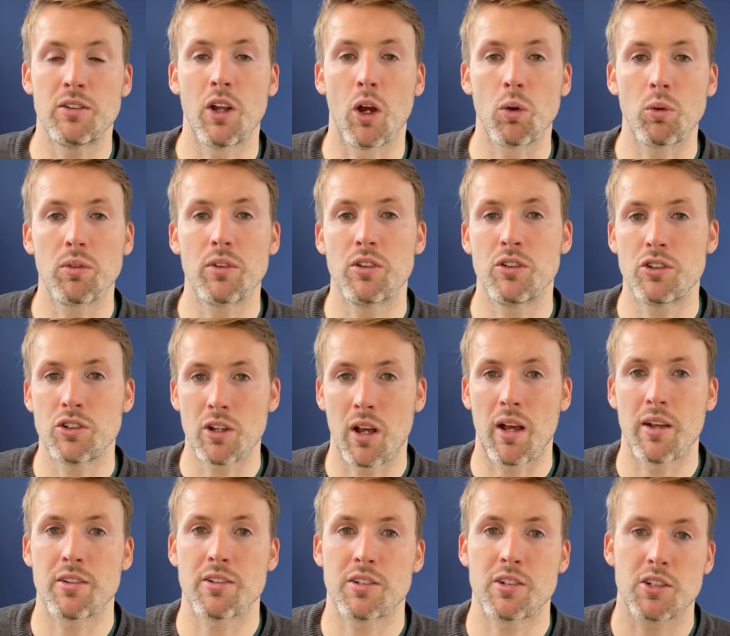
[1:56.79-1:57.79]
Don't
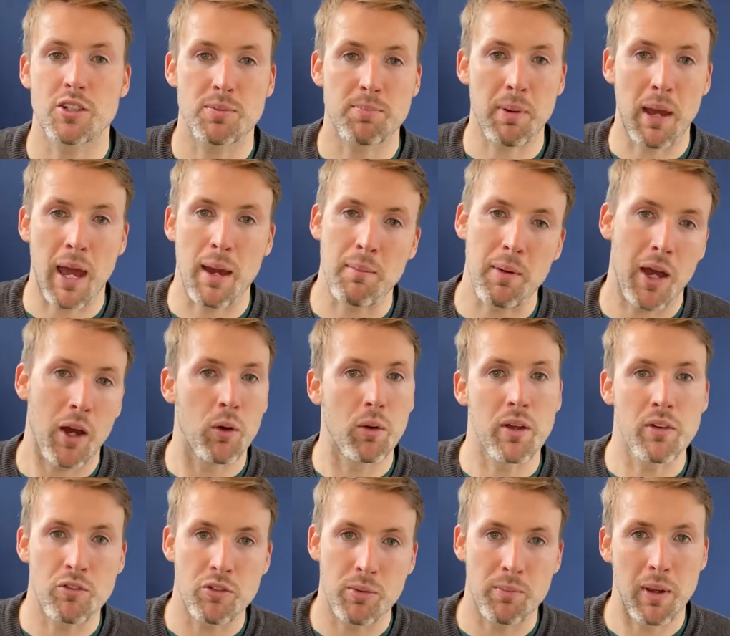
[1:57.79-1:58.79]
just spam out
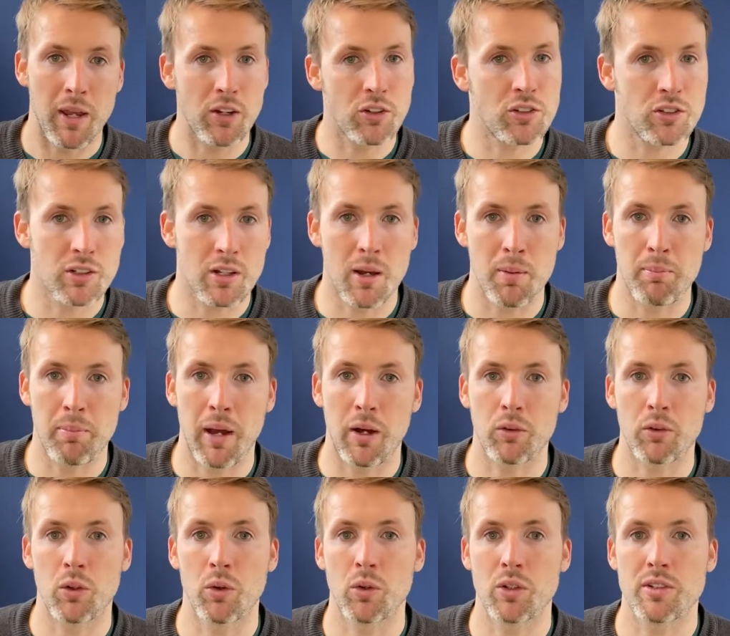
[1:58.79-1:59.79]
information
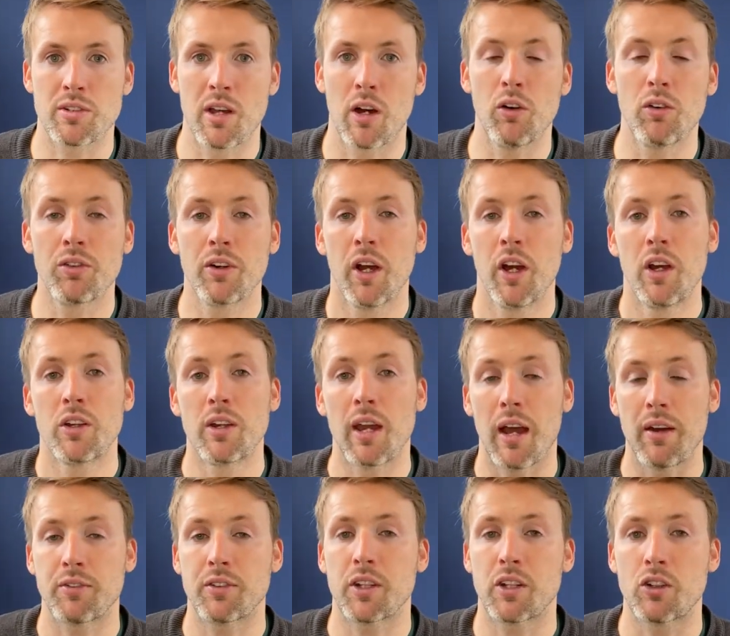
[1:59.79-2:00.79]
about yourself. You
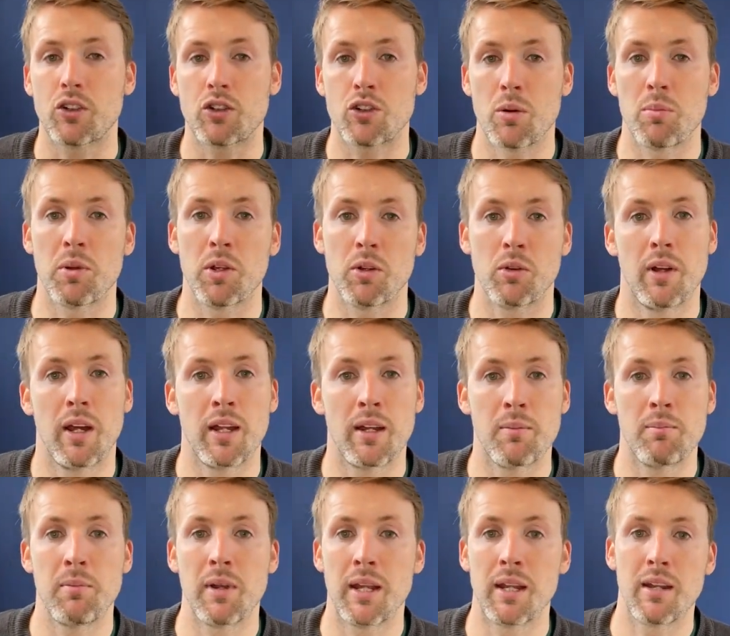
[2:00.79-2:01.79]
have to contribute in
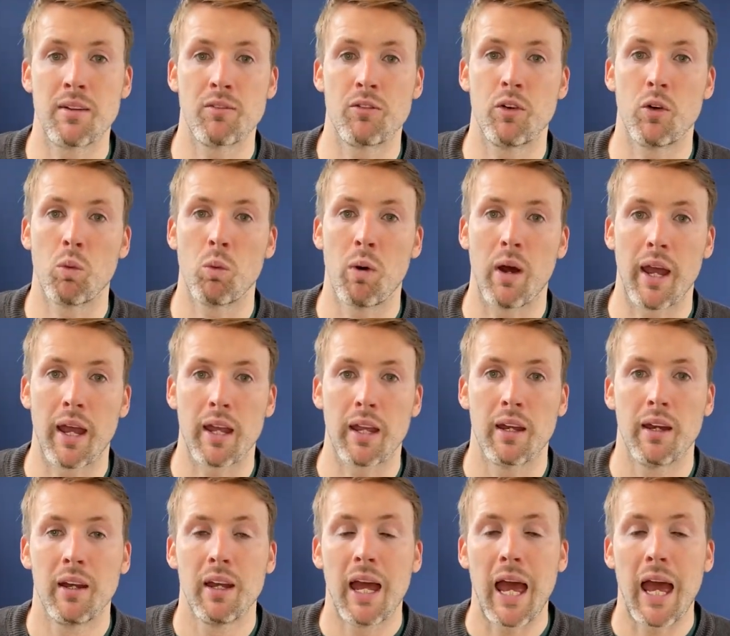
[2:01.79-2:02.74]
a meaningful way.